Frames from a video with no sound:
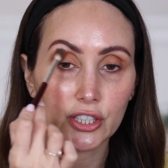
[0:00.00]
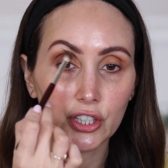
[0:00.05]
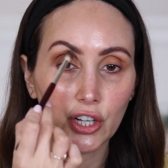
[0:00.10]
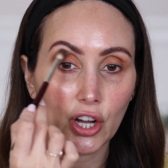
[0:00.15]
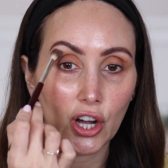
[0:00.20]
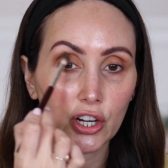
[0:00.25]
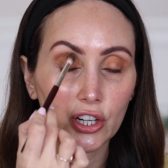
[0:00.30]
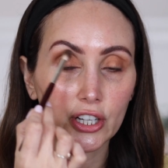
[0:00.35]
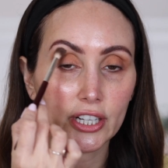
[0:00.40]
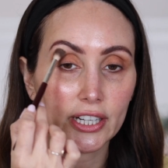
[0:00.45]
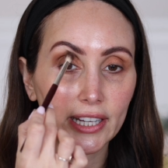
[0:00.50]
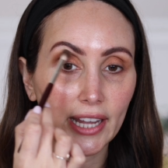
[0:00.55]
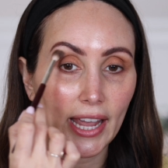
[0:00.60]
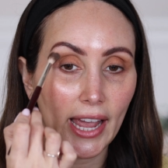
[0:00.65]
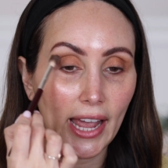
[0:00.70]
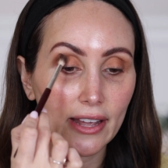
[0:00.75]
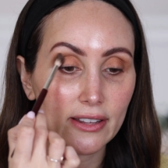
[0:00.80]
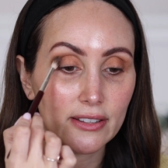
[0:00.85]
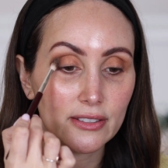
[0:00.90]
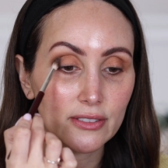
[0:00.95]
You're not going to
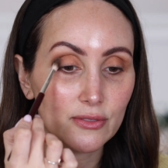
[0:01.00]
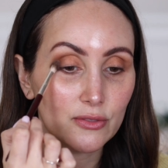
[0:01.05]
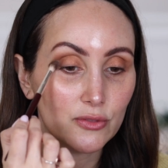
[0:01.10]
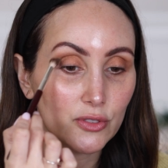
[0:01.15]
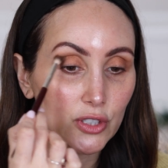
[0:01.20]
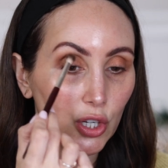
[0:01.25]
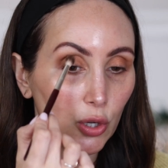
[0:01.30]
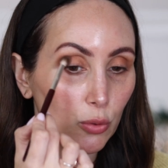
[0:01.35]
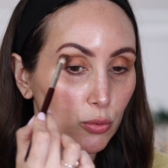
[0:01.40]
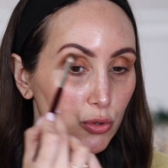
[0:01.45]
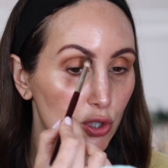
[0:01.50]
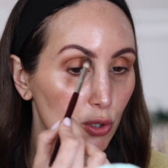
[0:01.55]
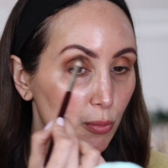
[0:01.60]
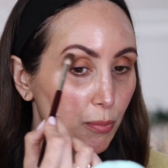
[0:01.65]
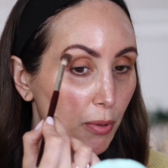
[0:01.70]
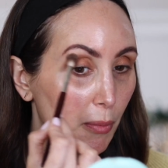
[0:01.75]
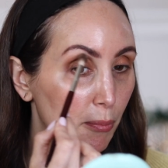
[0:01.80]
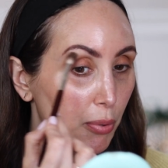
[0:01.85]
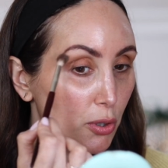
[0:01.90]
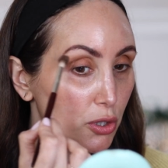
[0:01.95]
get, you know,
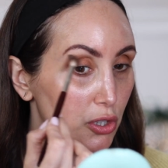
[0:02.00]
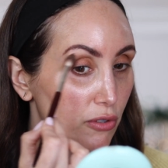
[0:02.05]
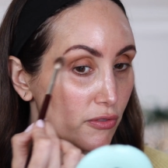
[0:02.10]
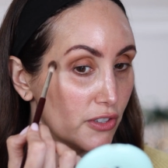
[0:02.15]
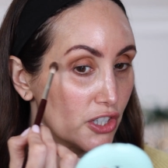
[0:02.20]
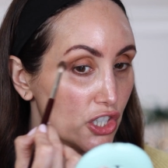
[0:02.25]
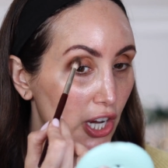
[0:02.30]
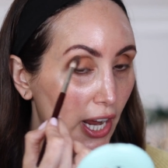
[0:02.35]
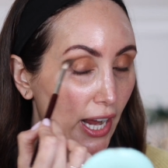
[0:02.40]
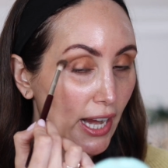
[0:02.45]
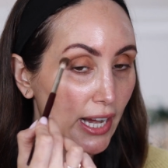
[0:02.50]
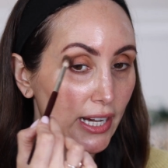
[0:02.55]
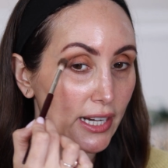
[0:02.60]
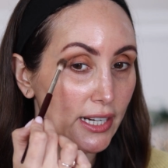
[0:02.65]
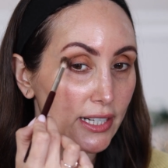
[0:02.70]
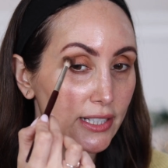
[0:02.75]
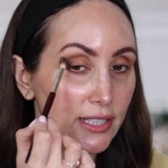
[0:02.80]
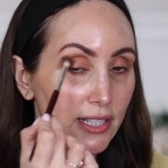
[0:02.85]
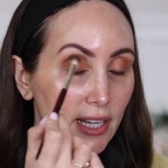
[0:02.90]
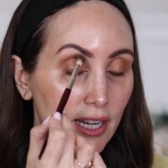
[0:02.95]
super buttery
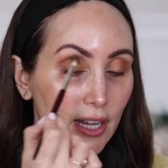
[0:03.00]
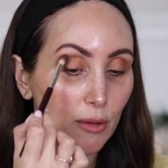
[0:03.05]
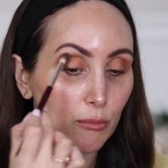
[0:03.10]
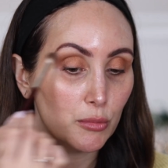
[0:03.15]
shades,